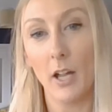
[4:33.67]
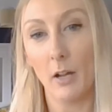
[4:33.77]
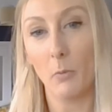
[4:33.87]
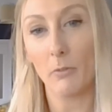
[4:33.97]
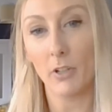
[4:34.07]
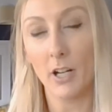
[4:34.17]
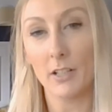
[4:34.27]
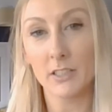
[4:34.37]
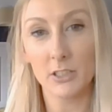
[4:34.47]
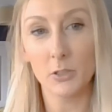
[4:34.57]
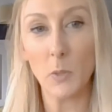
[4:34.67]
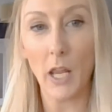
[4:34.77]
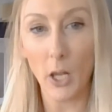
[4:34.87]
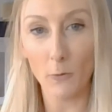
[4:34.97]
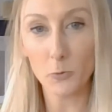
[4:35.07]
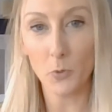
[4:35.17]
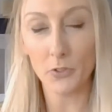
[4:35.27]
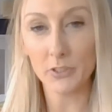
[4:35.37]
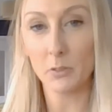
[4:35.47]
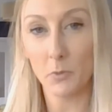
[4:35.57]
regards to a loved
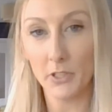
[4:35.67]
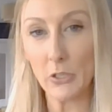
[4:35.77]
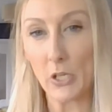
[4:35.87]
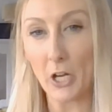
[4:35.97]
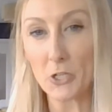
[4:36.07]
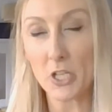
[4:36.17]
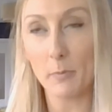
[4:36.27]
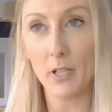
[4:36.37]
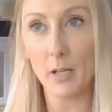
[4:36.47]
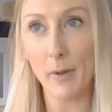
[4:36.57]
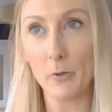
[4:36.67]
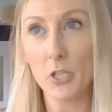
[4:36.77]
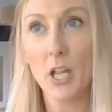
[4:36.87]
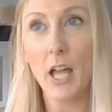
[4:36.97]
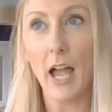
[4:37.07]
one or someone that you care deeply about,